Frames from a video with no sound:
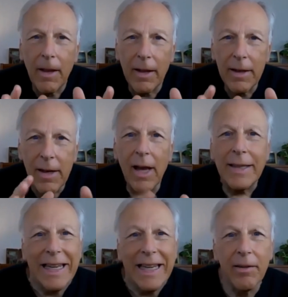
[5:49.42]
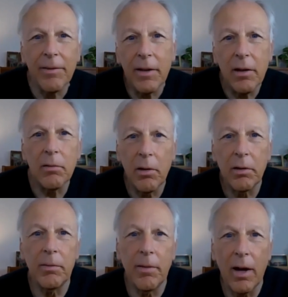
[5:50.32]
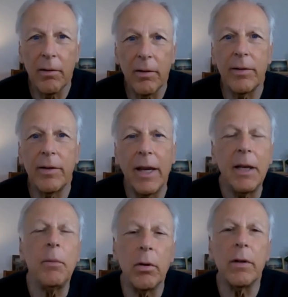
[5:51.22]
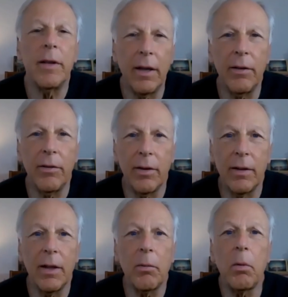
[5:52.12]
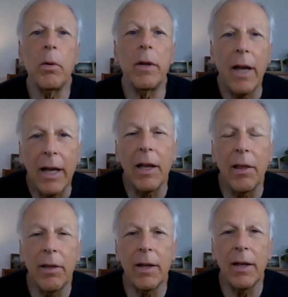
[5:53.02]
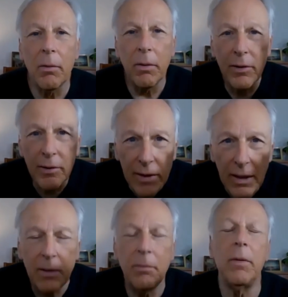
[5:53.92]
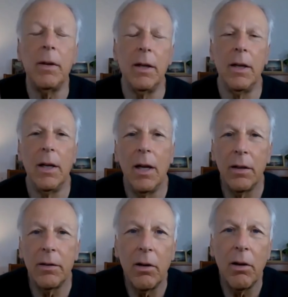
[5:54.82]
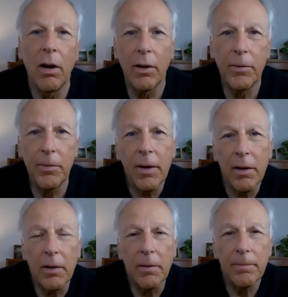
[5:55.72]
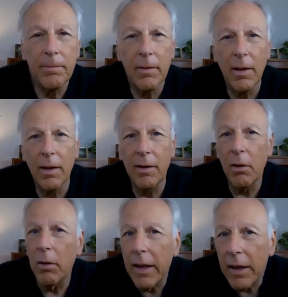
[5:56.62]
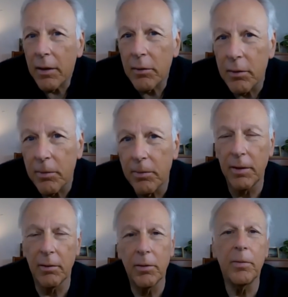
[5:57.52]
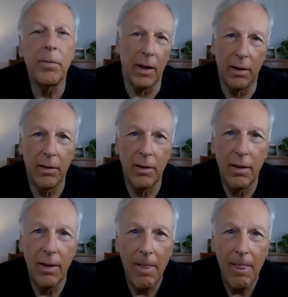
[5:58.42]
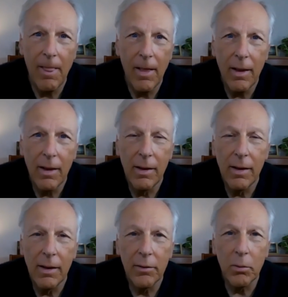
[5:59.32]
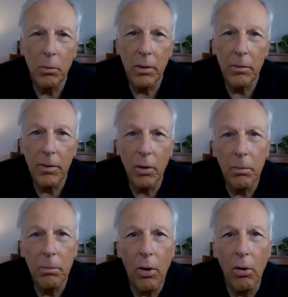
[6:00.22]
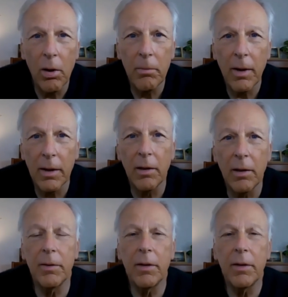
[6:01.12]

not give the coronavirus any more attention than we would anything that would seem to cause fear. And the only answer to fear is faith. there's a wonderful old poem, I love it,